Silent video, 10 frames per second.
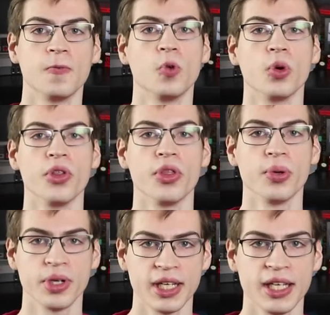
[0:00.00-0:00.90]
for
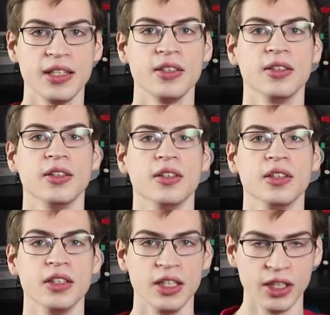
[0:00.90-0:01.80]
three
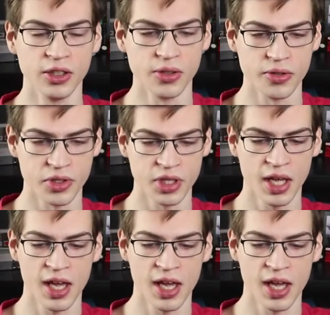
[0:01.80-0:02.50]
years.